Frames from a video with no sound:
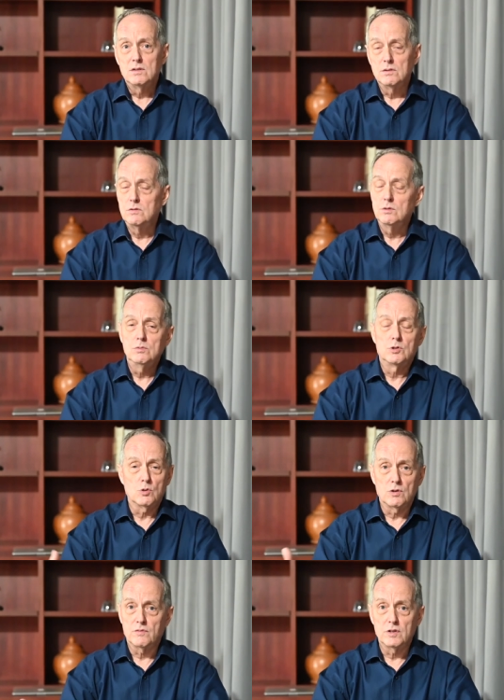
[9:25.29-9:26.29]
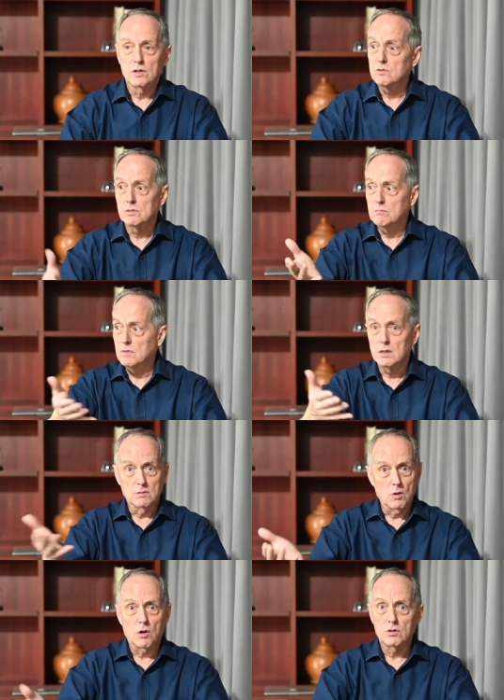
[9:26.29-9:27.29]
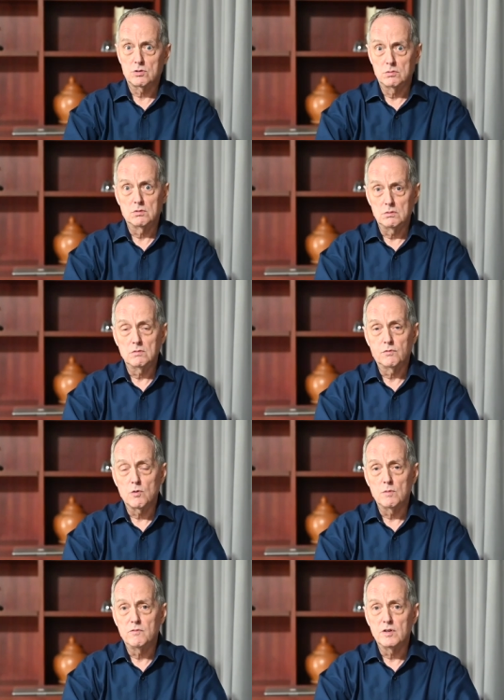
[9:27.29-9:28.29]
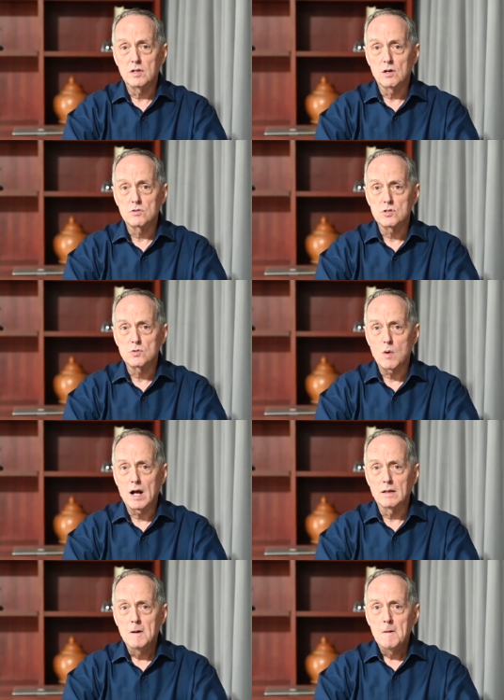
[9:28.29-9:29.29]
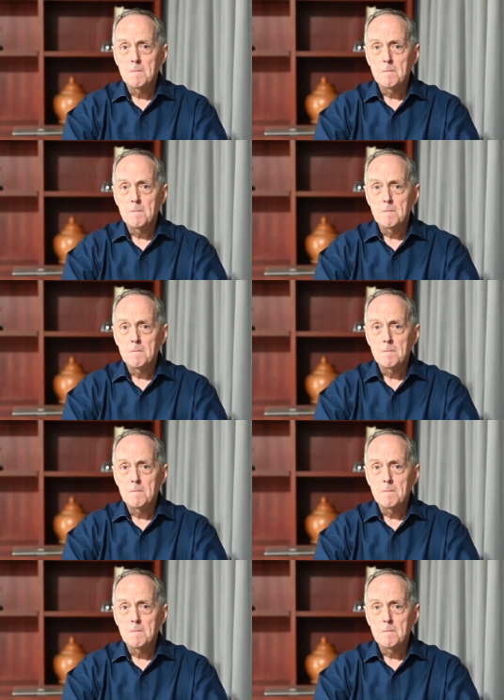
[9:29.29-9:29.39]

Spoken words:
to do short videos and longer form videos as well.